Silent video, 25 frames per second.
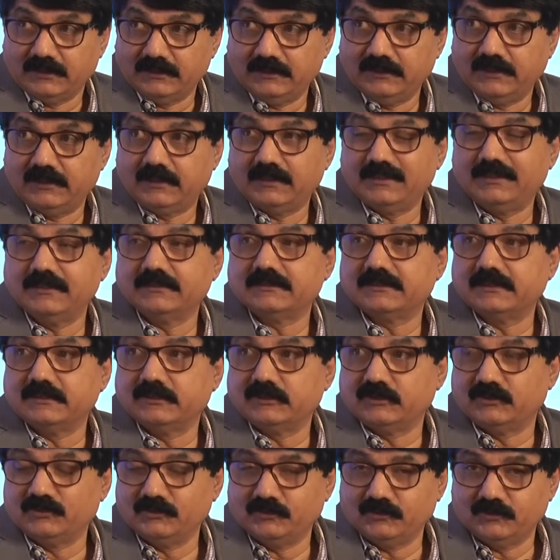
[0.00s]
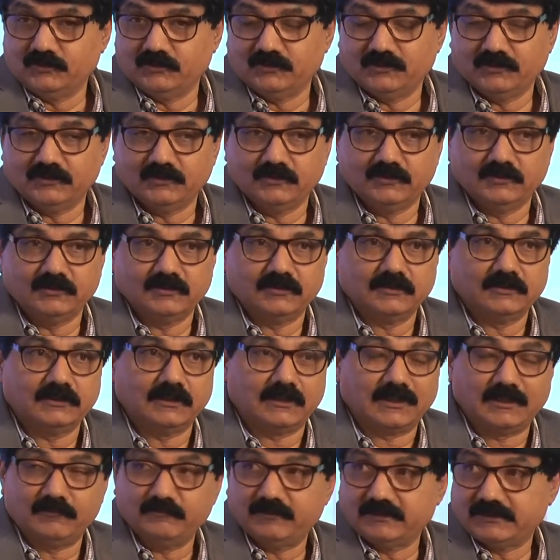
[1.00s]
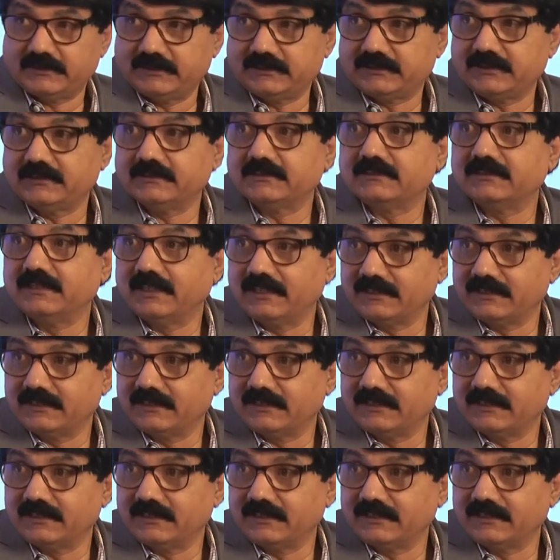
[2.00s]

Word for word: earlier and listened to the conversations